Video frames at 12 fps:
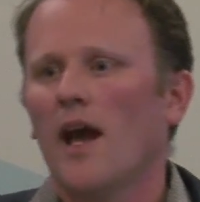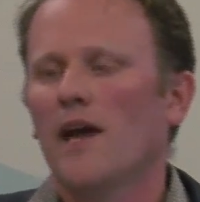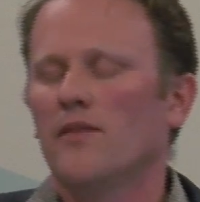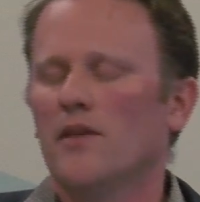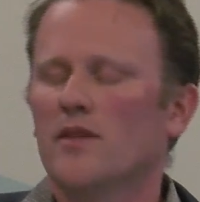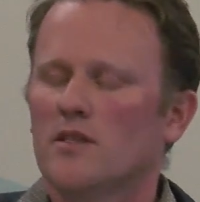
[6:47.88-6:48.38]

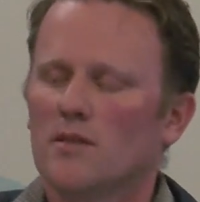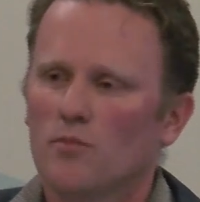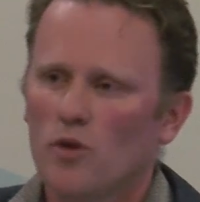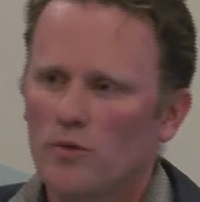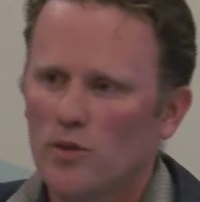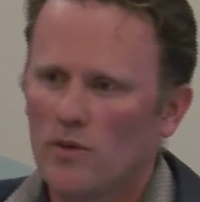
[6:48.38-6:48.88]
And then there's some
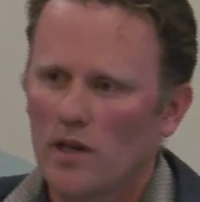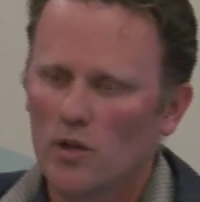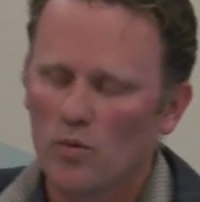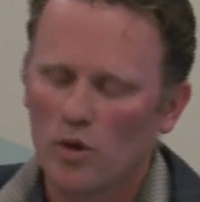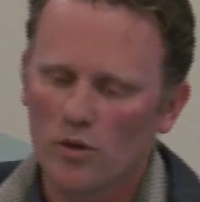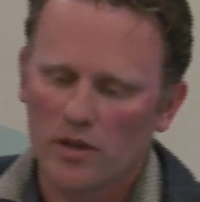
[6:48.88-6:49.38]
groups around the
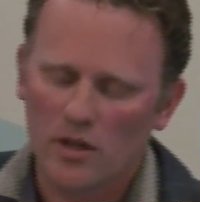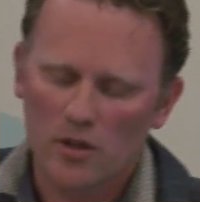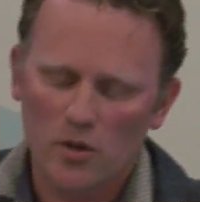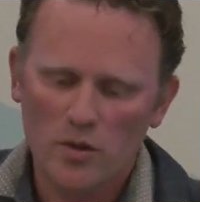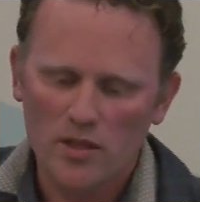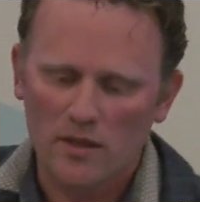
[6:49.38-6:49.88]
world that are
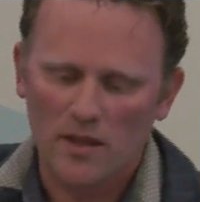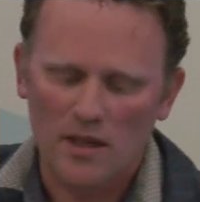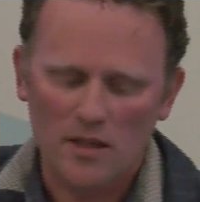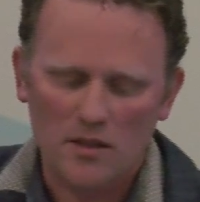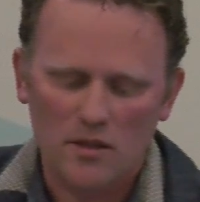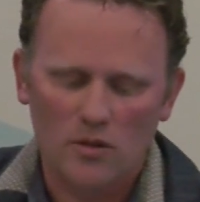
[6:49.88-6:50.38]
using
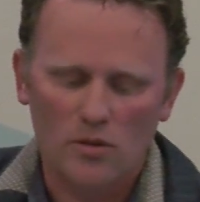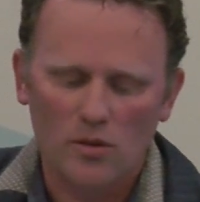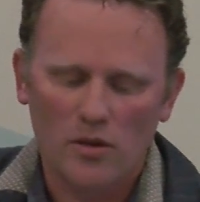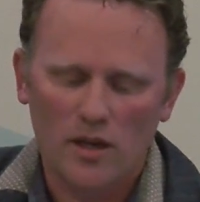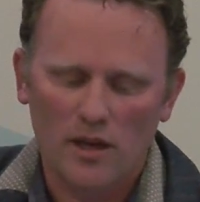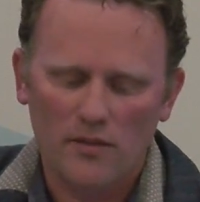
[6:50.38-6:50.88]
these to
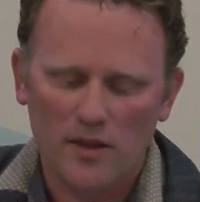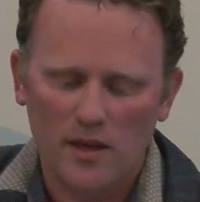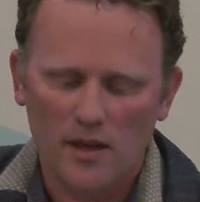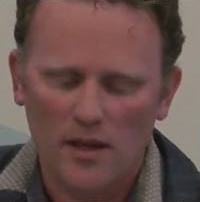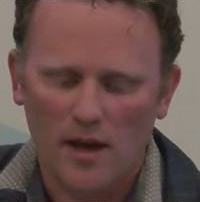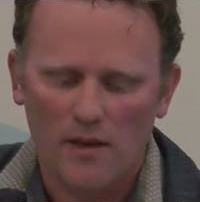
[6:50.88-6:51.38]
look at
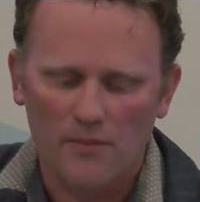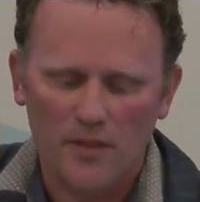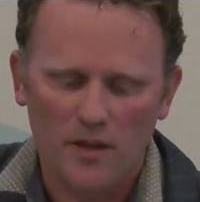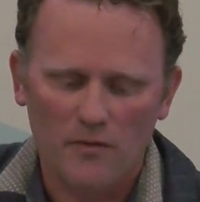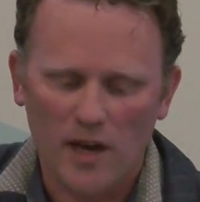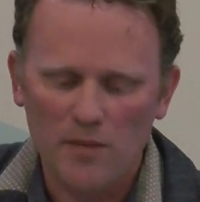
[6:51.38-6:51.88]
the
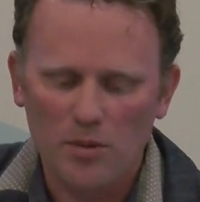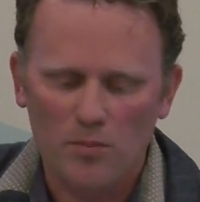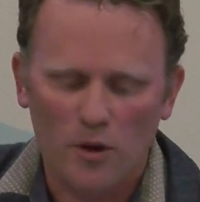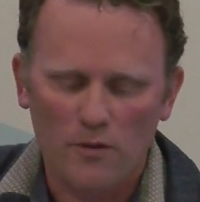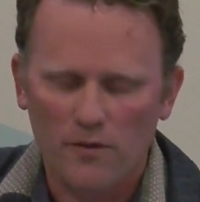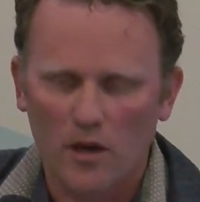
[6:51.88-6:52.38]
vapour
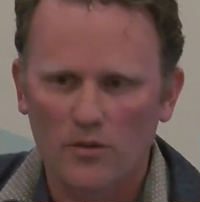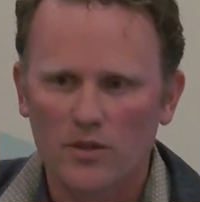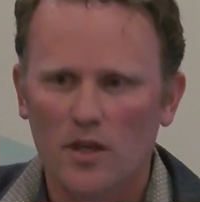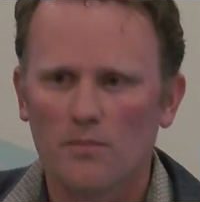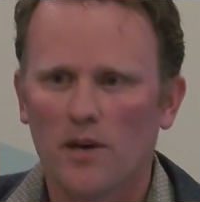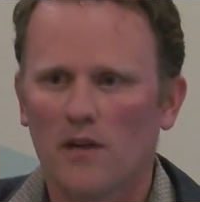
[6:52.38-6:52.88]

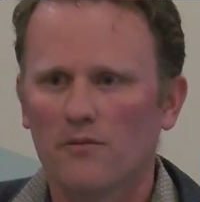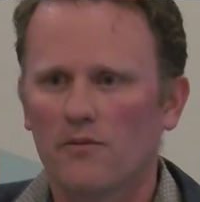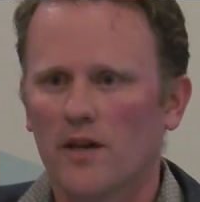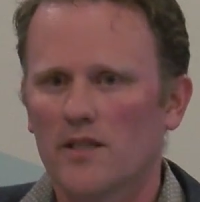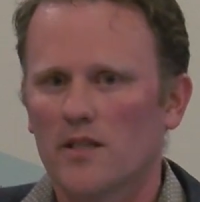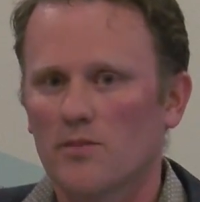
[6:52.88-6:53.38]
profiles above
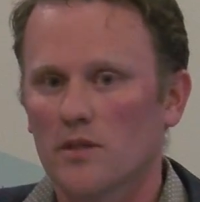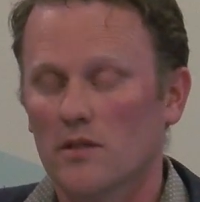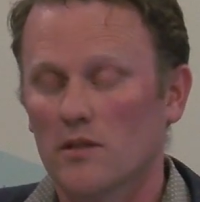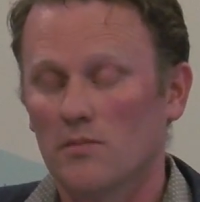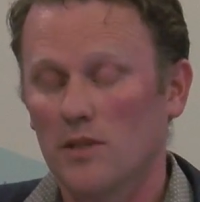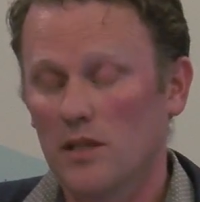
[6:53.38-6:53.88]

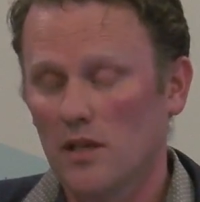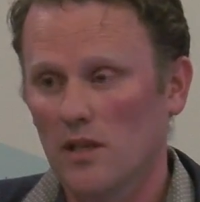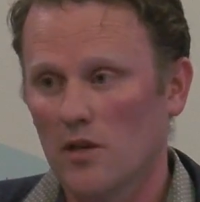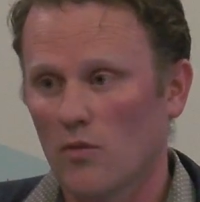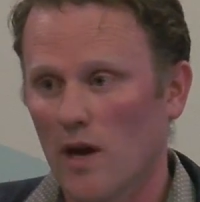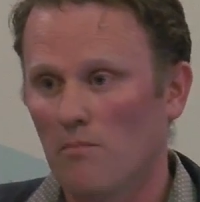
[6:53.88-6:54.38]
substances,
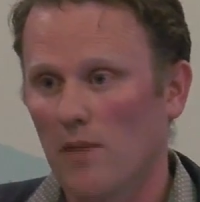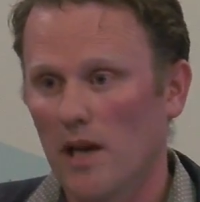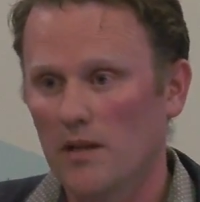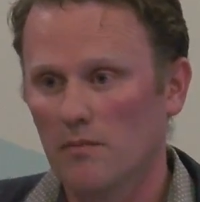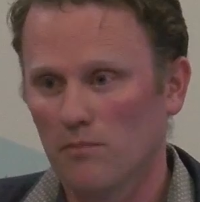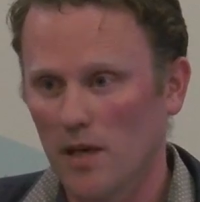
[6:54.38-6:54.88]
particularly around
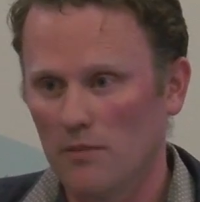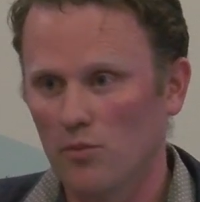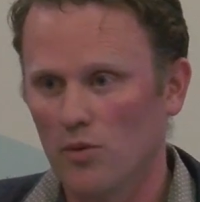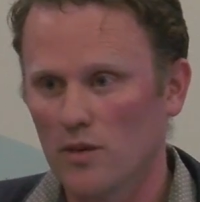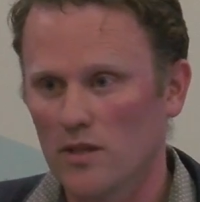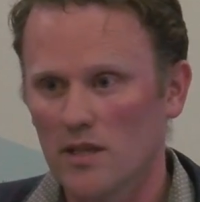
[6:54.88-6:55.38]
blood and
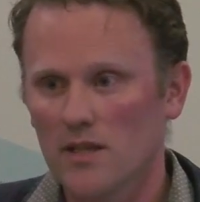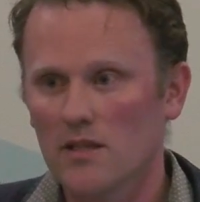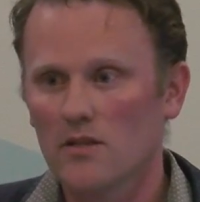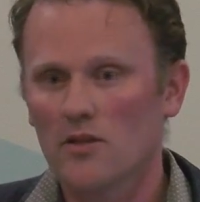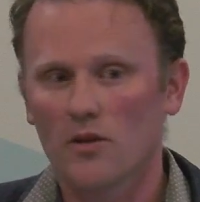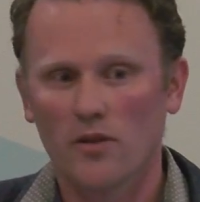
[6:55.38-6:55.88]
blood-borne
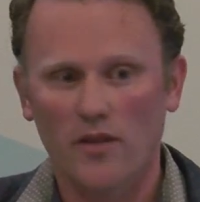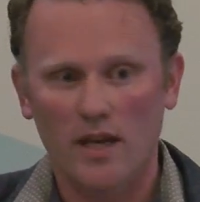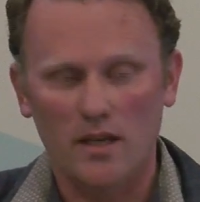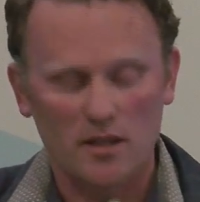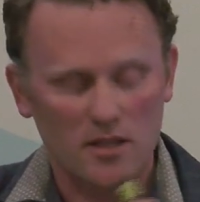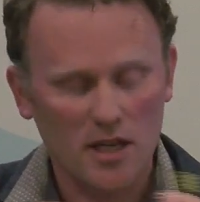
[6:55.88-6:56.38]
diseases, so that they
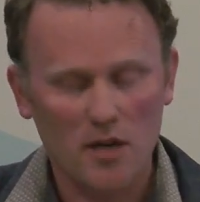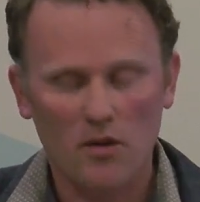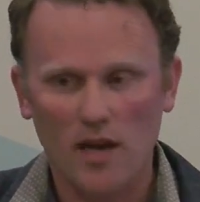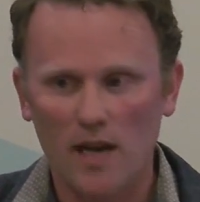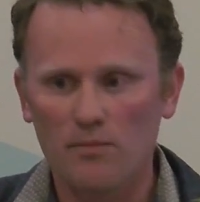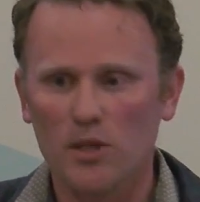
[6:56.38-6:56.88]
can
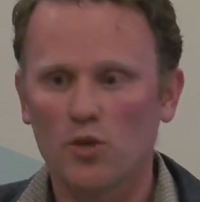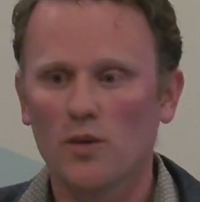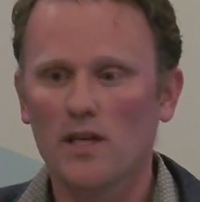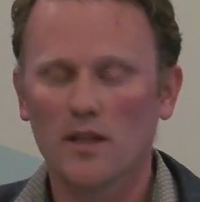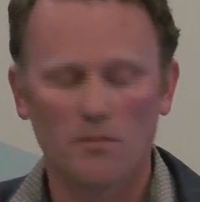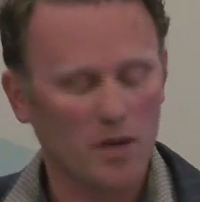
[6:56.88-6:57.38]
segregate
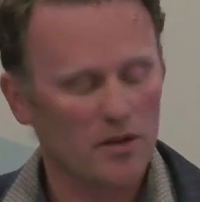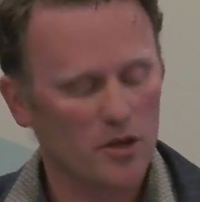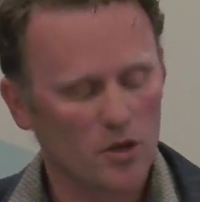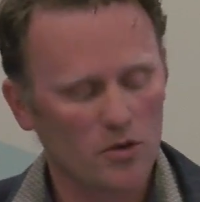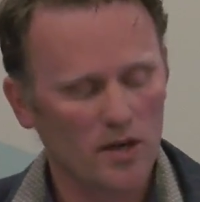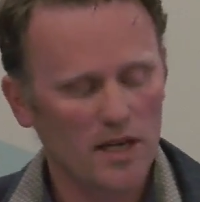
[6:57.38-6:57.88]
between them by the
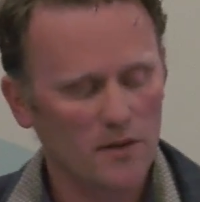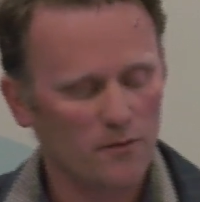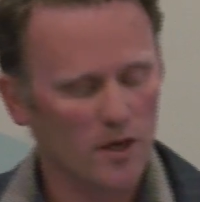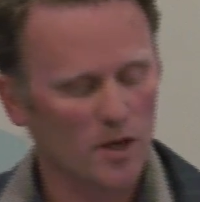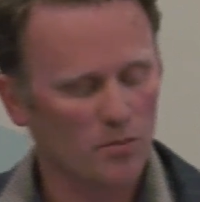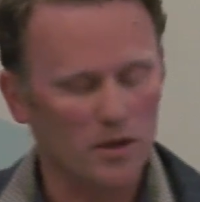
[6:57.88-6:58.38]
unique
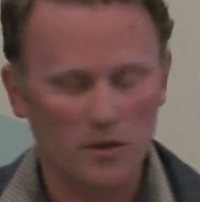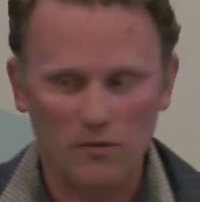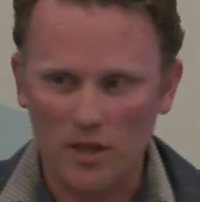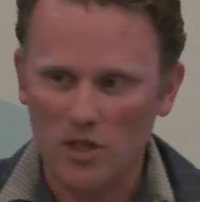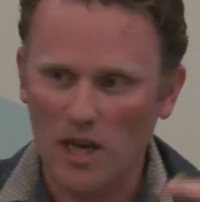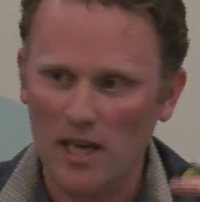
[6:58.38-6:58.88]
fingerprint
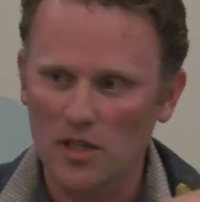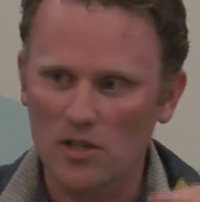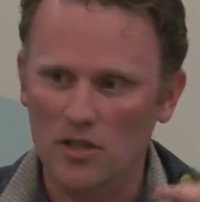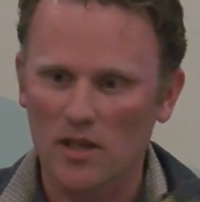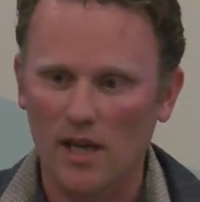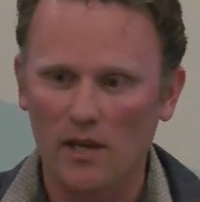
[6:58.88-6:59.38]
of the
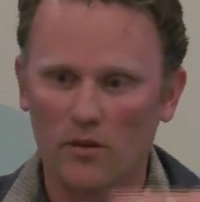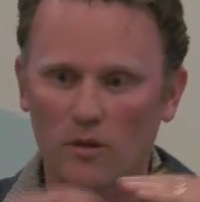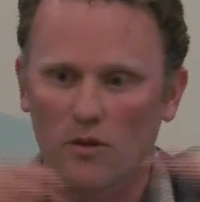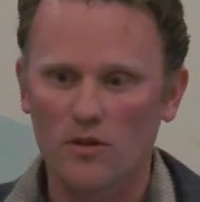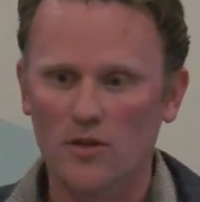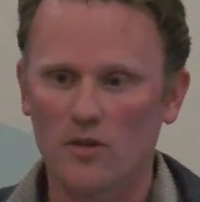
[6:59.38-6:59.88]
changes in colour
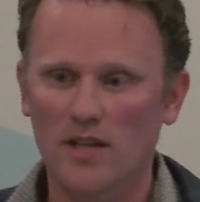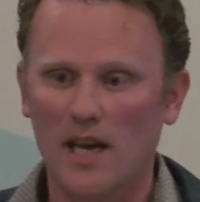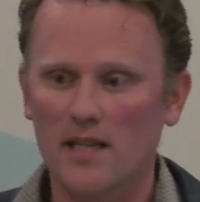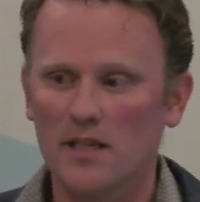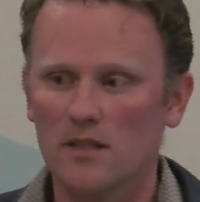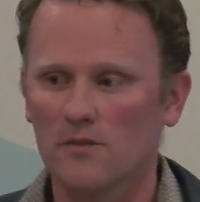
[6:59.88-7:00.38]
across those
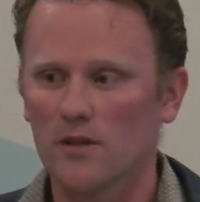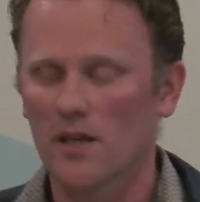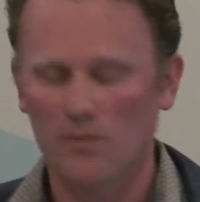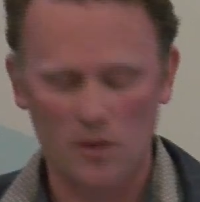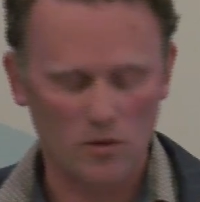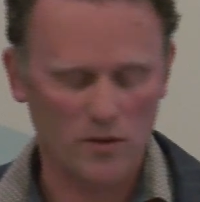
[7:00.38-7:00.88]
80 different
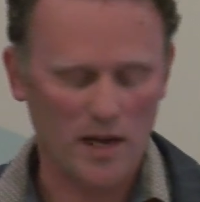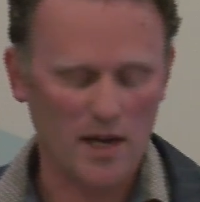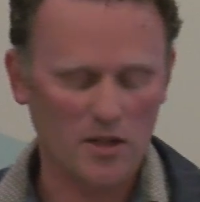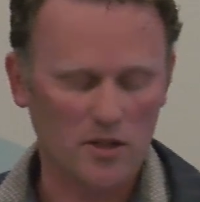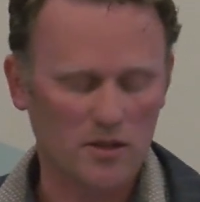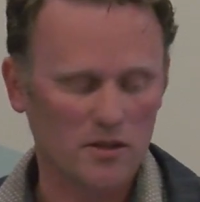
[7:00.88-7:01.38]
chemical
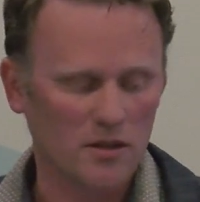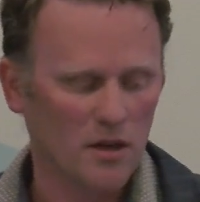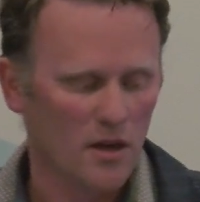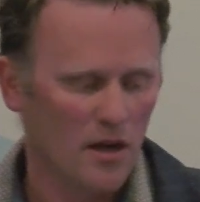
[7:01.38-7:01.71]
reactions.